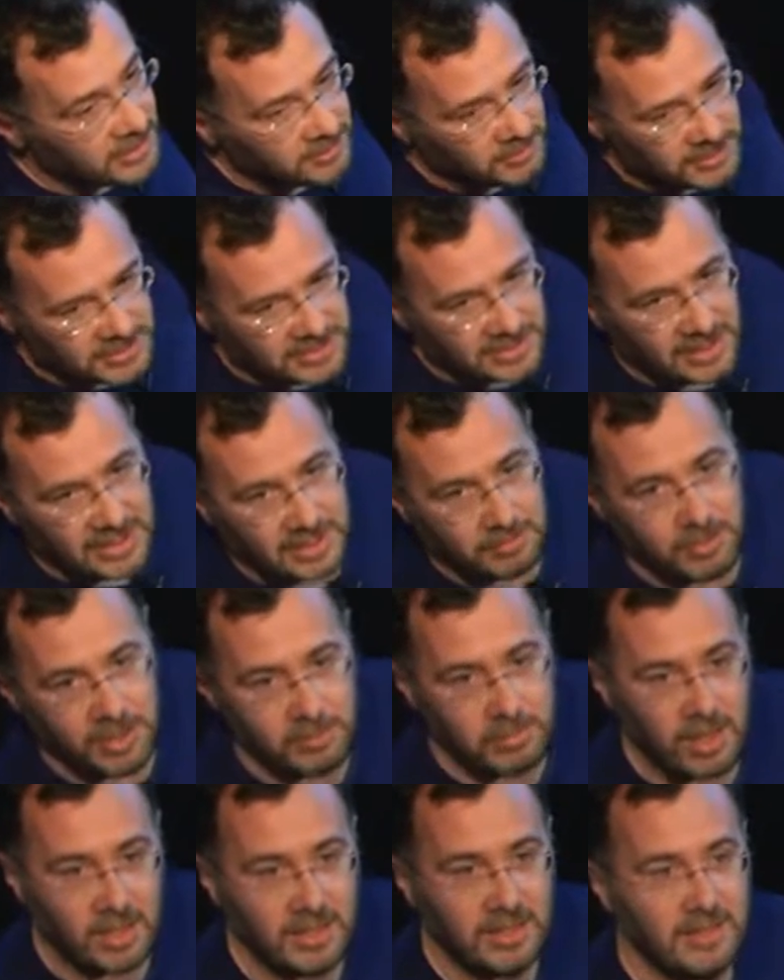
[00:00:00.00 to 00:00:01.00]
was studied by
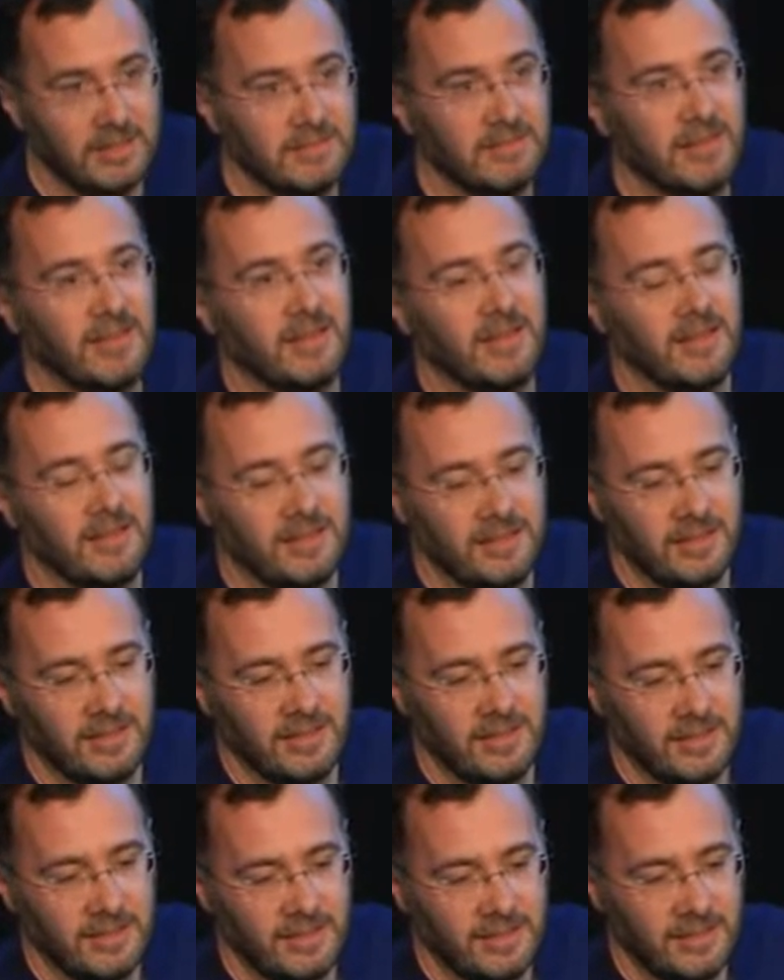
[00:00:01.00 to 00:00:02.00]
Bradley and Terry
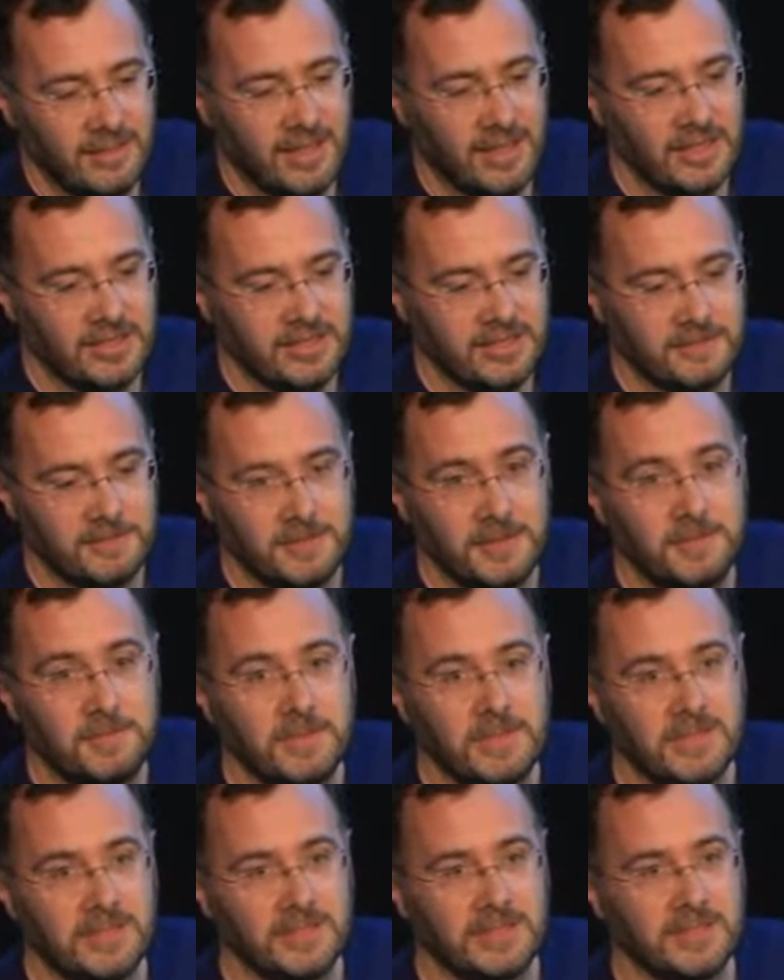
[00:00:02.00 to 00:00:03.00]
in
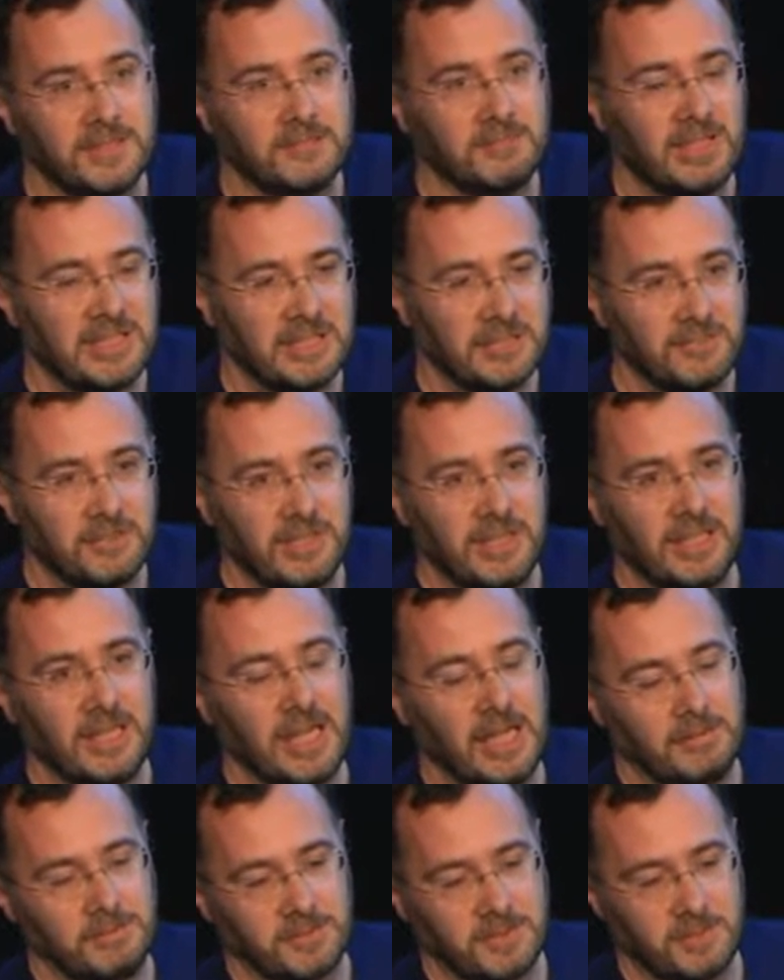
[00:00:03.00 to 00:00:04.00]
1950s, but it really
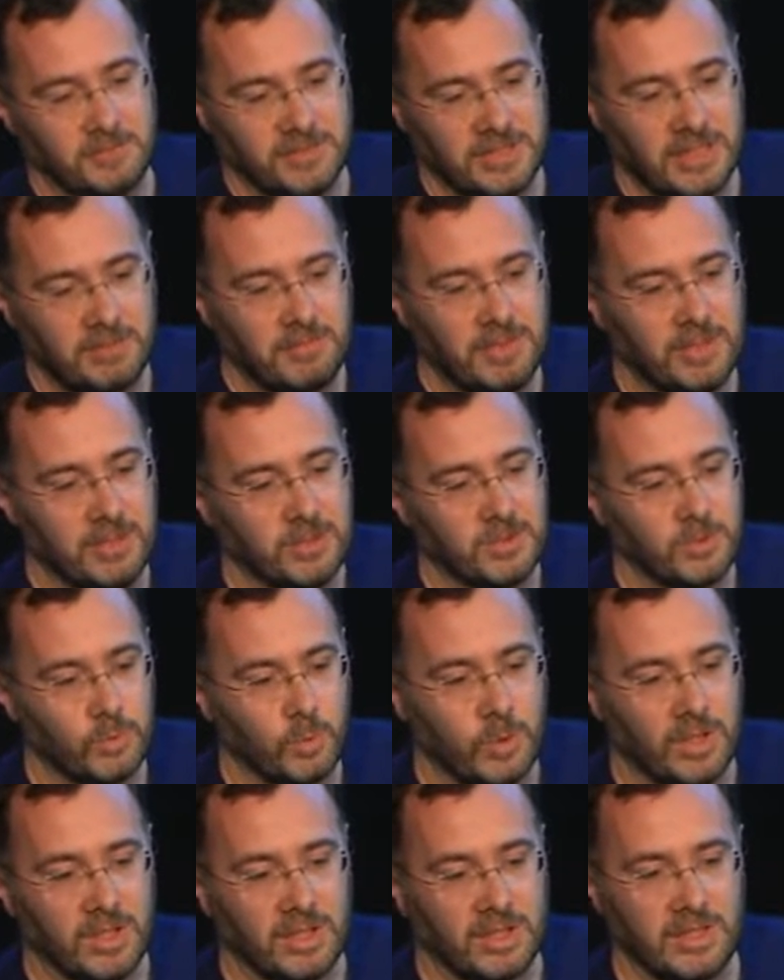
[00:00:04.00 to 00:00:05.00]
comes from Zermelo's
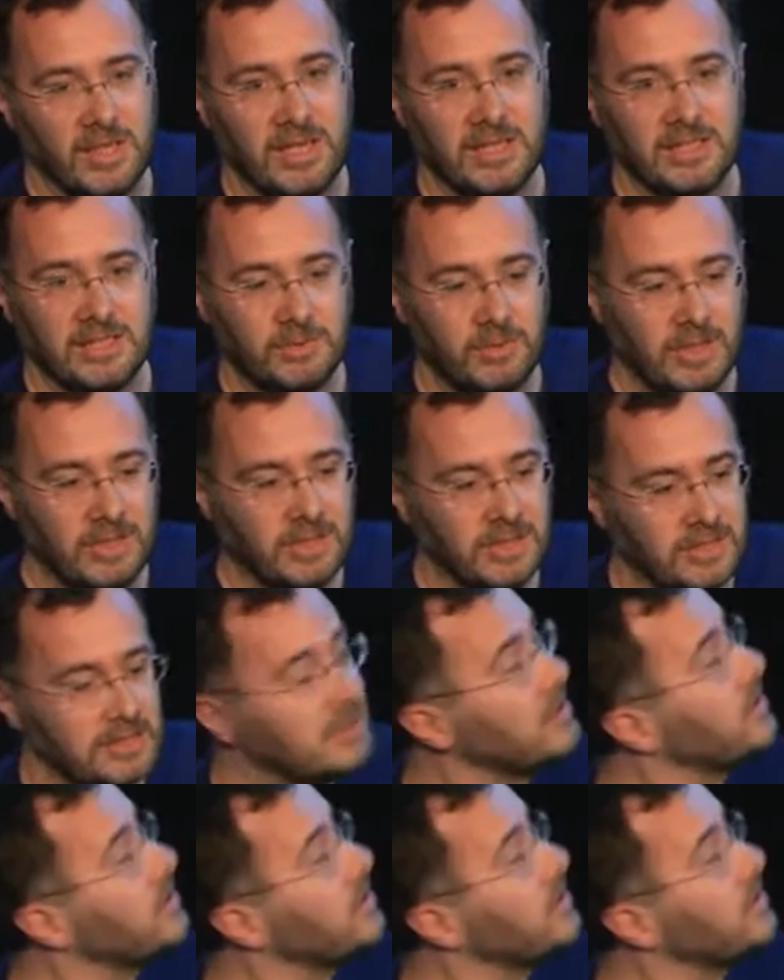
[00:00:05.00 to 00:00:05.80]
work in 1920s.